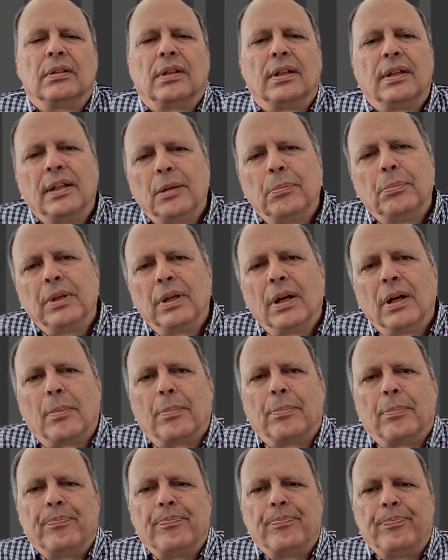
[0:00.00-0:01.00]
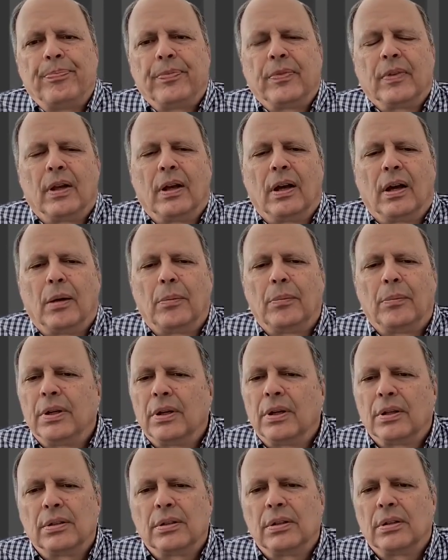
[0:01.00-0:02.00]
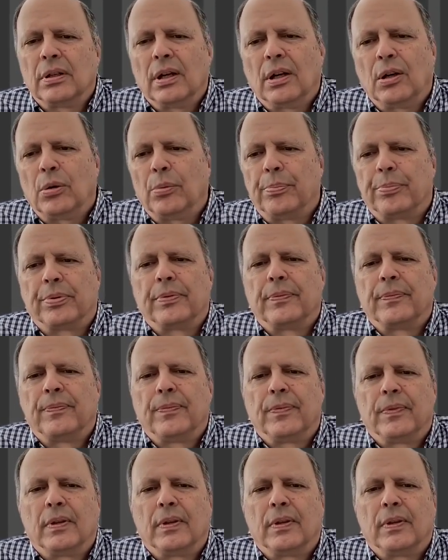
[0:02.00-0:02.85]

then hit me up. I'm here to help.